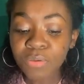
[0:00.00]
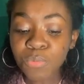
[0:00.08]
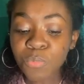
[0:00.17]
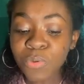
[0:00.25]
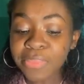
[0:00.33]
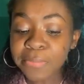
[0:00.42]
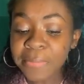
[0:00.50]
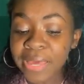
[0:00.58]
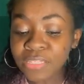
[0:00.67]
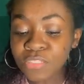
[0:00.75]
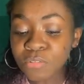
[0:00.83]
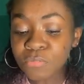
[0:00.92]
When the
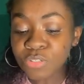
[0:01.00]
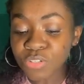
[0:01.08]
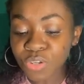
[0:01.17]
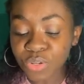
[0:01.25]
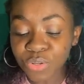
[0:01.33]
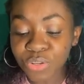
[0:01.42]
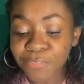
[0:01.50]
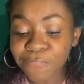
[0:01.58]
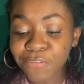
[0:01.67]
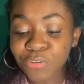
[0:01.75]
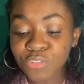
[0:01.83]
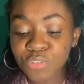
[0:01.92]
master returned, the
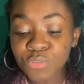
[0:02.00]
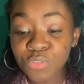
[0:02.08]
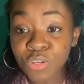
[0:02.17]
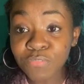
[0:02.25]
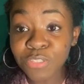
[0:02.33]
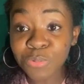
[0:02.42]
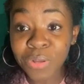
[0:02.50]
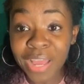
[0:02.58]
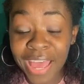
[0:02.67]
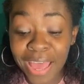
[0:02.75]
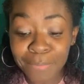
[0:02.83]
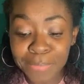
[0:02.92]
first two servants were
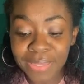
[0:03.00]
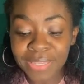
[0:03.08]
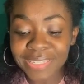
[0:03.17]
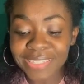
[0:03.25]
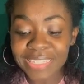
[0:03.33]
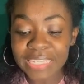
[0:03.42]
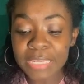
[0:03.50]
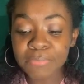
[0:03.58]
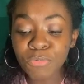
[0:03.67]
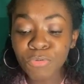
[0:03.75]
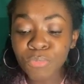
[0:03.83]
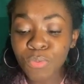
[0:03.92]
happy to see him
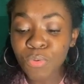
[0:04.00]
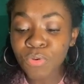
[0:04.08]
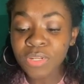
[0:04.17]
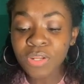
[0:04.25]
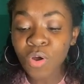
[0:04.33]
and reported